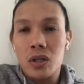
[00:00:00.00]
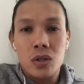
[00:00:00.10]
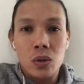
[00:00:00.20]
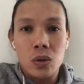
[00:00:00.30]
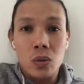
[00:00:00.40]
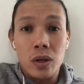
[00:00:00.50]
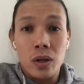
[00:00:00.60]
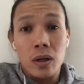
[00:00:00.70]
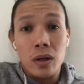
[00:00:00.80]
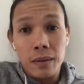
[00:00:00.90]
to the
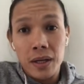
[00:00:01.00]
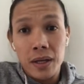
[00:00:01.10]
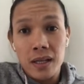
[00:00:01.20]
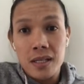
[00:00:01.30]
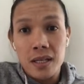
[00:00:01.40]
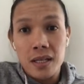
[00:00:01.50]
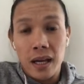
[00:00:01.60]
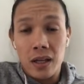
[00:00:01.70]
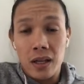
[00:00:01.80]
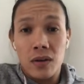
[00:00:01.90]
Olympics,
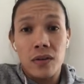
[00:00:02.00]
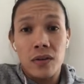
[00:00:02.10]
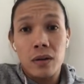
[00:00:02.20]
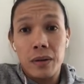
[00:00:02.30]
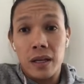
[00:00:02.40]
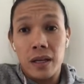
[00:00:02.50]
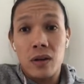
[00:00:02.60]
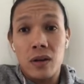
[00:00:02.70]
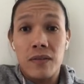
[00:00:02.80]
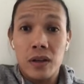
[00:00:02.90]
and you're and
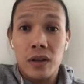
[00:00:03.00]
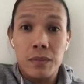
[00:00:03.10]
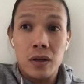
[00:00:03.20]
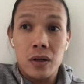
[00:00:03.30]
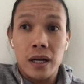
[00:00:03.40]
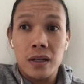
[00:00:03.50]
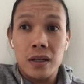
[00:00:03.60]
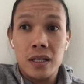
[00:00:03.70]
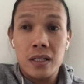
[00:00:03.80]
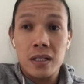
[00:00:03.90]
you have Filipino
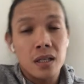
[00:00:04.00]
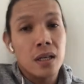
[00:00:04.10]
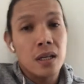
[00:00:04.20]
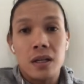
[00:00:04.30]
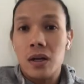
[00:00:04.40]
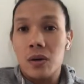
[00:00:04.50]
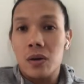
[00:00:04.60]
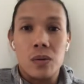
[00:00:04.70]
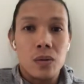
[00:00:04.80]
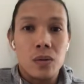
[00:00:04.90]
heritage,
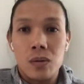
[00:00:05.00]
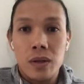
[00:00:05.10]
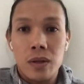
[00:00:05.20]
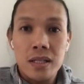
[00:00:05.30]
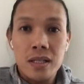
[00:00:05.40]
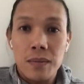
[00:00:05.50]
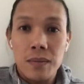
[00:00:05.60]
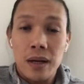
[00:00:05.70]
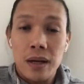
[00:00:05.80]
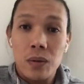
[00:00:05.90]
yo, that's
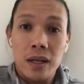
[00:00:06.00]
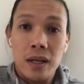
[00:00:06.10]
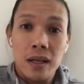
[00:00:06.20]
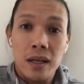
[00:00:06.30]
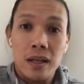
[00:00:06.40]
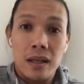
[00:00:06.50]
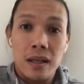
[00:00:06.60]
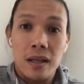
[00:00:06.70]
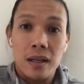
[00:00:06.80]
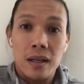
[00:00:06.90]
something that we need.
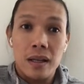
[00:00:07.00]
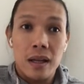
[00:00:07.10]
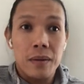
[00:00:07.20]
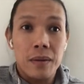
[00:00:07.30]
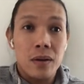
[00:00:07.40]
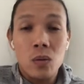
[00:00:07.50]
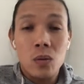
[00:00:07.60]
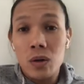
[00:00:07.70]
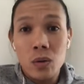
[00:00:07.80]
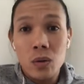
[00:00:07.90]
I mean,
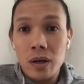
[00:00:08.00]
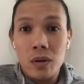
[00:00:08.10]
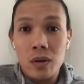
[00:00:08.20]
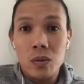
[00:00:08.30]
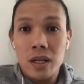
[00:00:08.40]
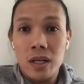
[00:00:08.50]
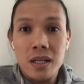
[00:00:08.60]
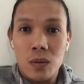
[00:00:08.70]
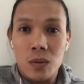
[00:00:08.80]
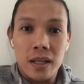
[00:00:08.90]
who
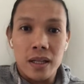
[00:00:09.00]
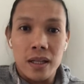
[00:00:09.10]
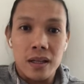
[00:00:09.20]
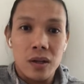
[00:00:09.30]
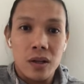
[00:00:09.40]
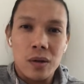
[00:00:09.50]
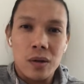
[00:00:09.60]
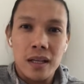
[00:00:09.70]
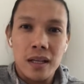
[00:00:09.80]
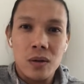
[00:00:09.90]
doesn't want that? You know what I'm
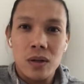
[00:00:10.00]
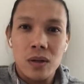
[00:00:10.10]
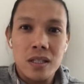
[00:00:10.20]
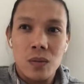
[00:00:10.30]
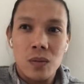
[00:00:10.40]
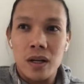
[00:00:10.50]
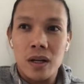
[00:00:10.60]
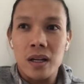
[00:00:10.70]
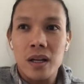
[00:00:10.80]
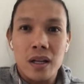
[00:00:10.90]
saying? Who doesn't
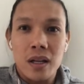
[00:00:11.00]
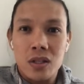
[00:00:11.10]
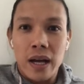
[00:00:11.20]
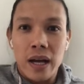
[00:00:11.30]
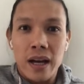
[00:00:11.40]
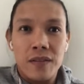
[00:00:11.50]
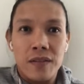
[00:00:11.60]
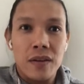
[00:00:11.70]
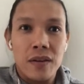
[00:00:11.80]
want to have